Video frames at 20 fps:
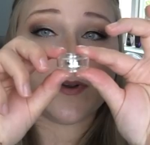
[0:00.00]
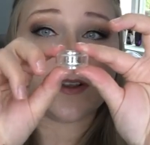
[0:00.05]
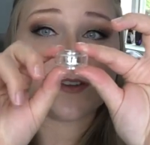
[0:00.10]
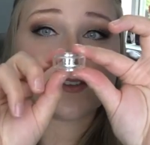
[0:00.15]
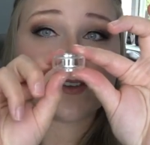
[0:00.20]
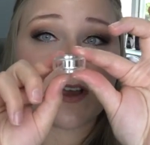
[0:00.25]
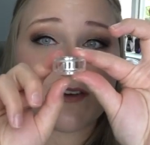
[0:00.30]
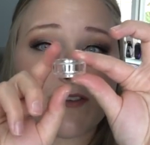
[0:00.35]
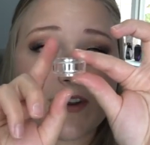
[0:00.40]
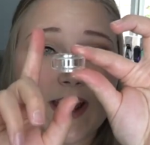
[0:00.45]
We
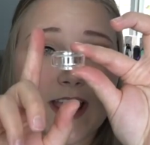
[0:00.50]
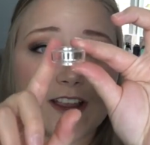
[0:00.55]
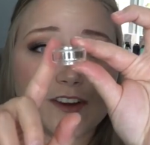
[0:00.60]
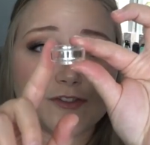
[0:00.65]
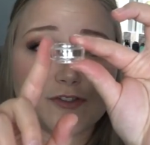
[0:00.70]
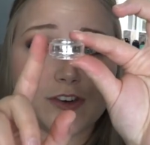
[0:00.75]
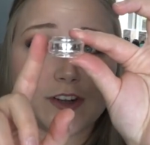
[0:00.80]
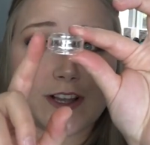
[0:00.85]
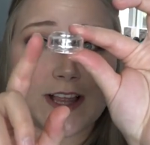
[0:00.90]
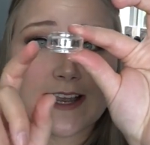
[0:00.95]
also have an
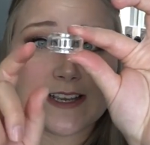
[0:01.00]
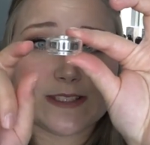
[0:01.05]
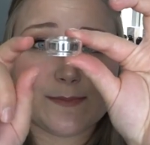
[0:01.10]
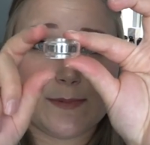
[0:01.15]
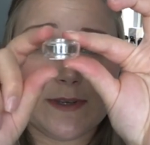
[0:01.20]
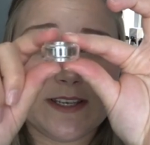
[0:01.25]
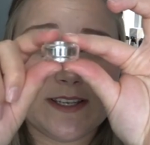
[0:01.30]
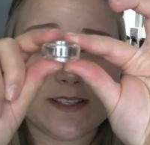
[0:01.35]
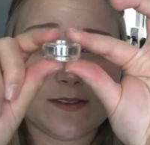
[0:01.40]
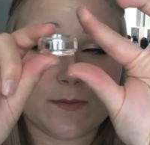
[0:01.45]
extra
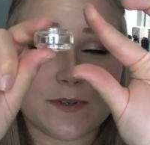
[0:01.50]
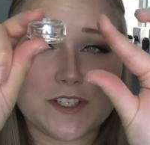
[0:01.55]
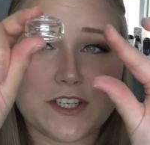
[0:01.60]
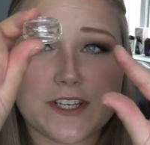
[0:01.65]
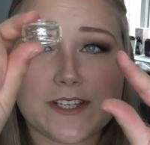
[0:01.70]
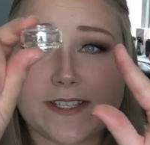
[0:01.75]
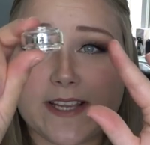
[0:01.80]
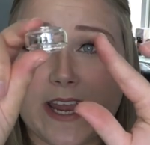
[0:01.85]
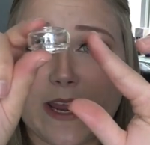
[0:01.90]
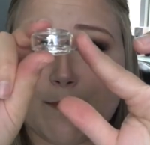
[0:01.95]
glass piece
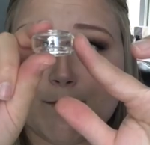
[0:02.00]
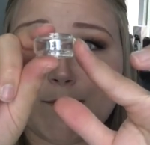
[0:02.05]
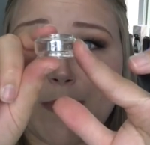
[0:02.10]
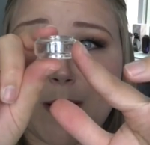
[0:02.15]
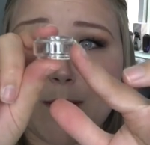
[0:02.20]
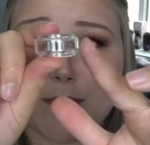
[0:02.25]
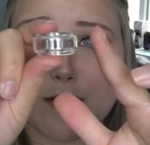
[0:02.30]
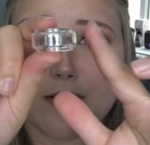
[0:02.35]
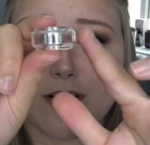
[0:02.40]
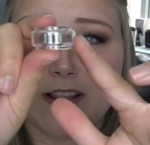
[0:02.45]
which is a
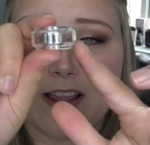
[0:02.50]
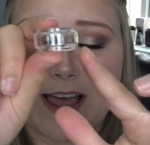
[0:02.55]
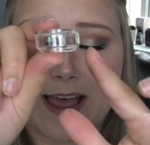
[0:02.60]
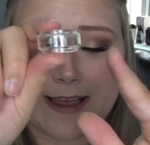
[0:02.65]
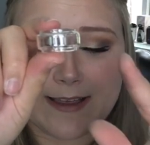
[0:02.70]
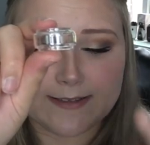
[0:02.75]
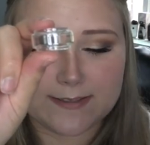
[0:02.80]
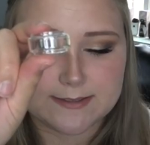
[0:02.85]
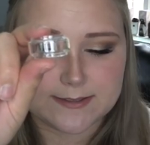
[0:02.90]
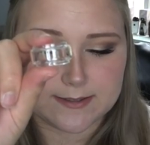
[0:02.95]
bubble
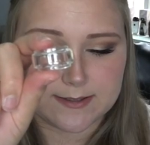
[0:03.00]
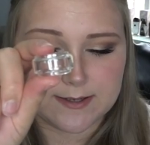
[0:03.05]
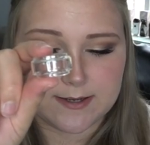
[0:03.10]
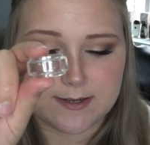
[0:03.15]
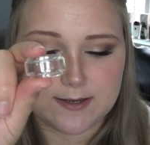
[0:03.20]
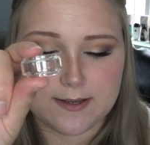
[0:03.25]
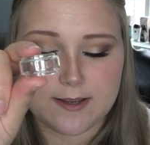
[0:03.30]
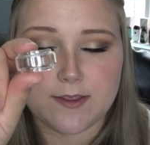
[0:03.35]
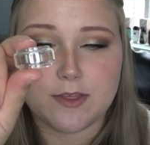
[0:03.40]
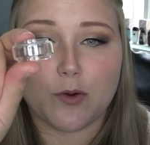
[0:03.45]
glass
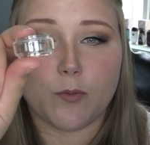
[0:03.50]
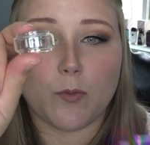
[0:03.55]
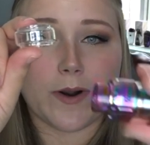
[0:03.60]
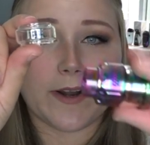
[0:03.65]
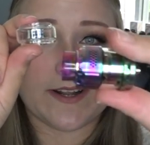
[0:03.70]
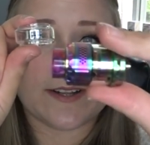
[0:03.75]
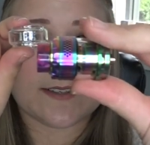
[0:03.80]
the one